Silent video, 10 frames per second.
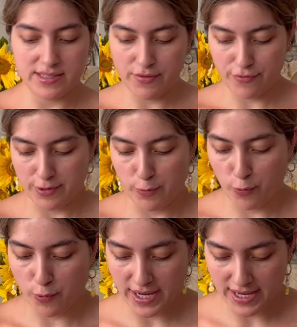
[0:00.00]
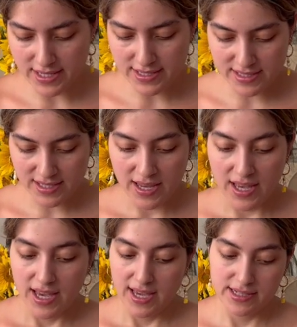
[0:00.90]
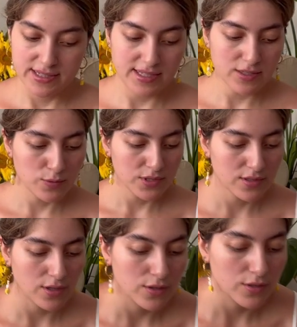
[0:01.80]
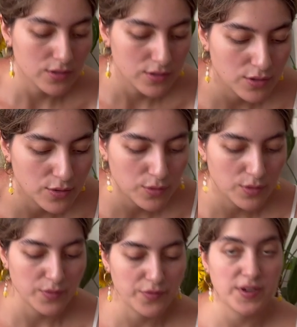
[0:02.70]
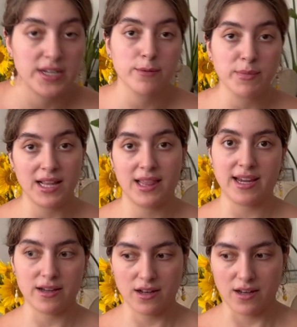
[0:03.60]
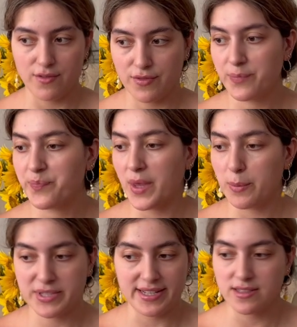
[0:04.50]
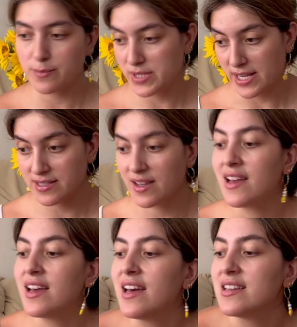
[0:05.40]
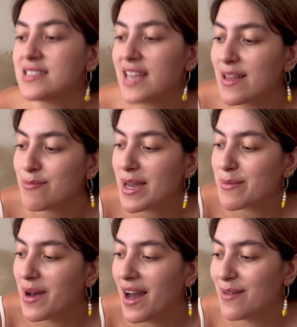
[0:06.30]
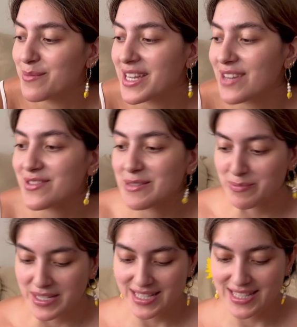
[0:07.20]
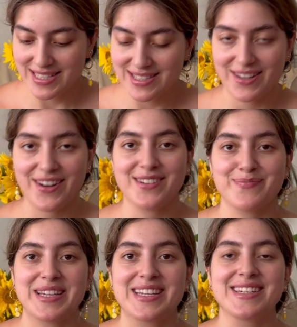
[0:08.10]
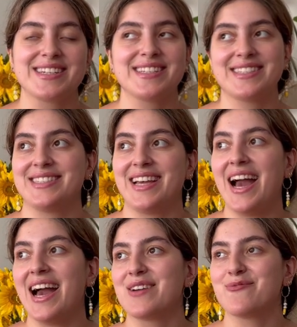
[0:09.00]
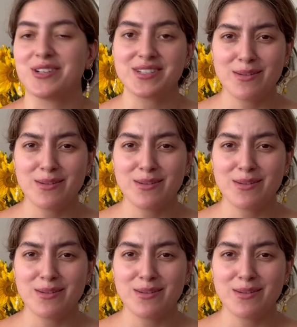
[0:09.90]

different ways, and this one's also fitting me like a glove. Obsessed, obsessed. Then my mom gifted me this skirt because I wanted a